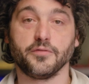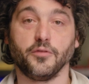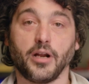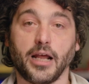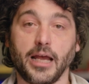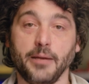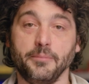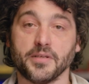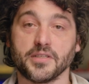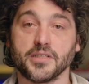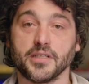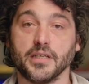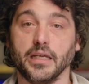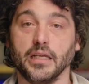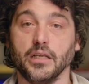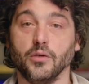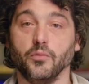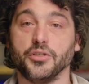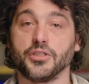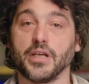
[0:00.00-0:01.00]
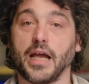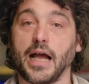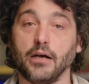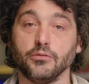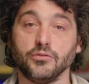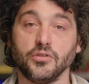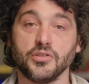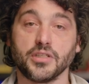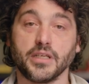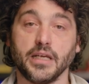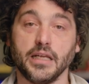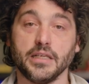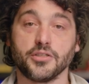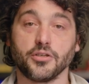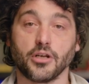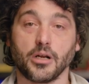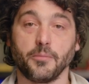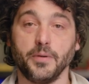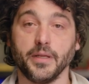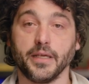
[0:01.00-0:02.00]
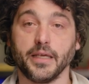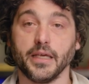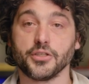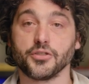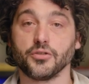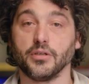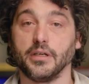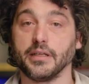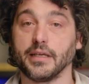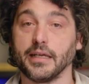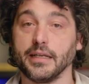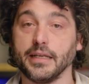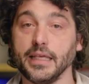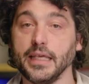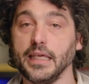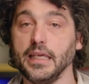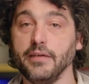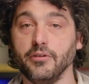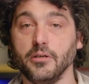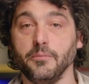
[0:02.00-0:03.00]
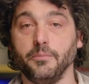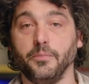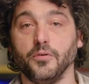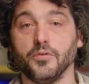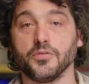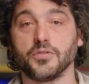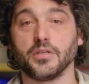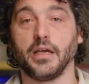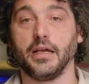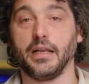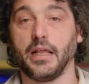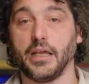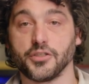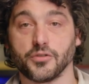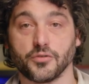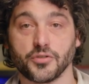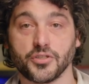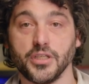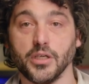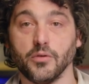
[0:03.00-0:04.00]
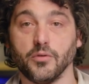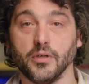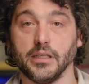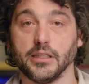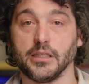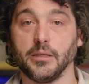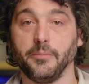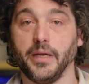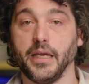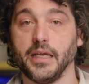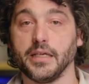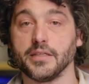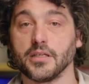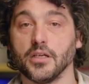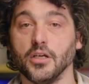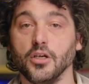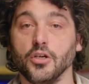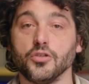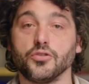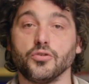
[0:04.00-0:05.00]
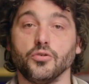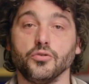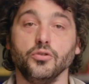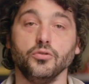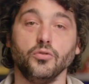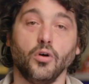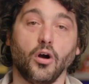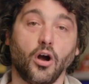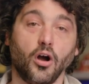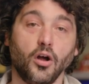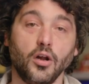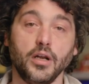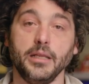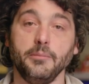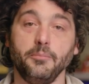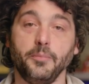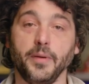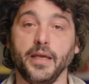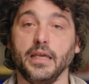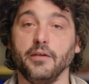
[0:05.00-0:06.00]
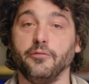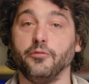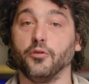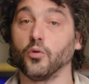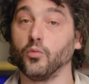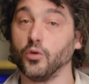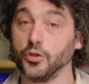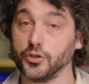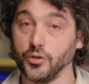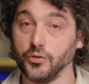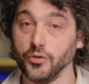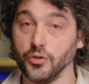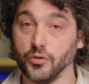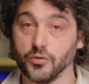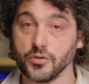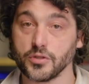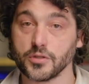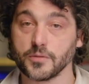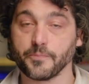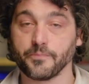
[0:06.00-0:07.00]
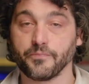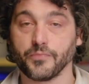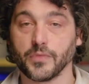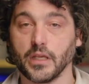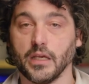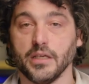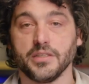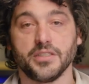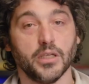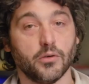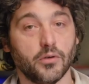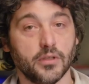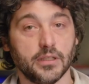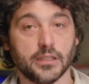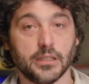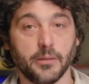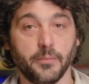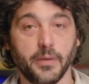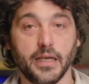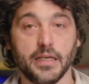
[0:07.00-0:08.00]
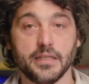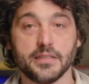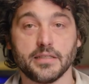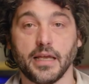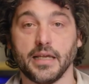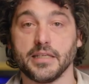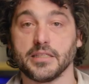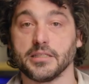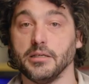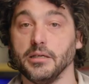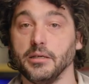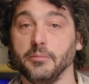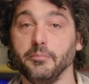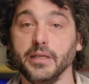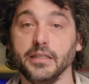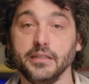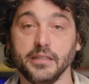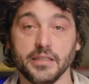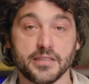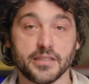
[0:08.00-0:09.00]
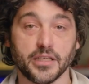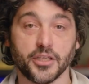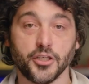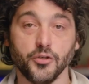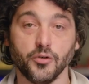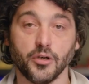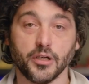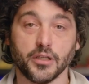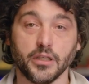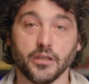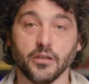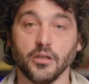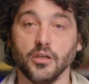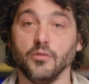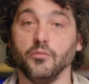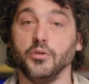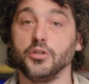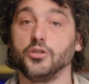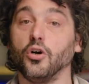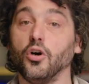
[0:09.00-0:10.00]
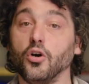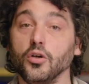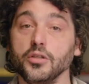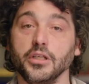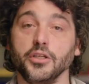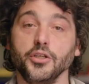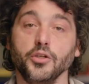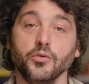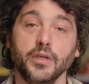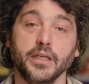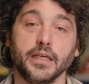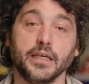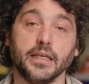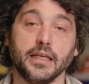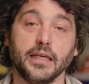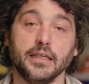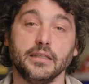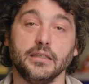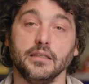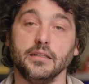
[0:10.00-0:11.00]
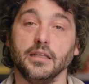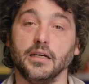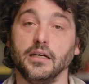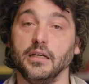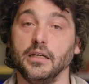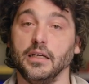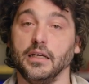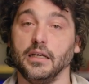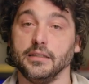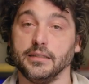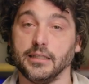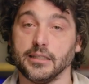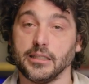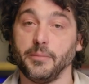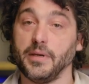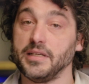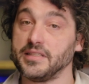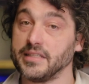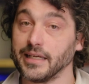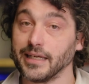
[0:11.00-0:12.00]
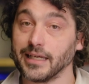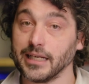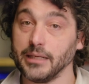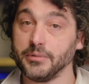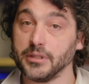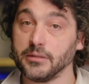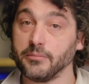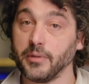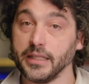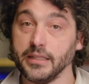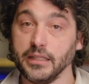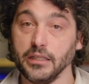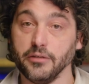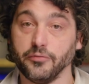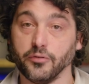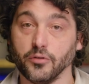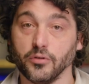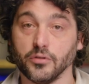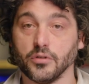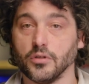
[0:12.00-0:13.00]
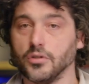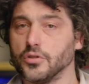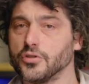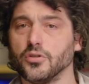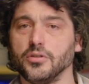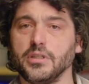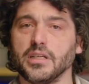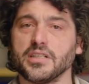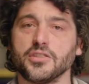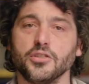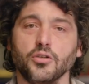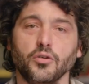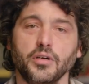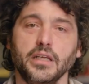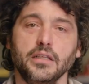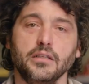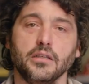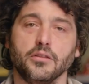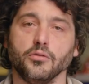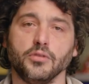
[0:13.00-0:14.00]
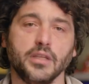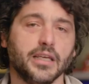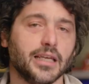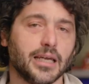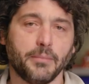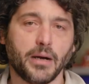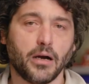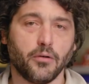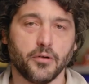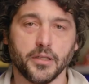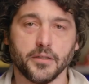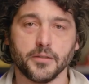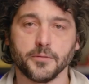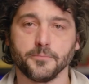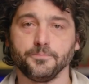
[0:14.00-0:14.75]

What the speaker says: for hyperscale, which autoscales your application and can even pose an Azure SQL database so you only pay for what you use. SQL Database has built-in security, with all the newly created database encrypted by default, so there's no need to think about it.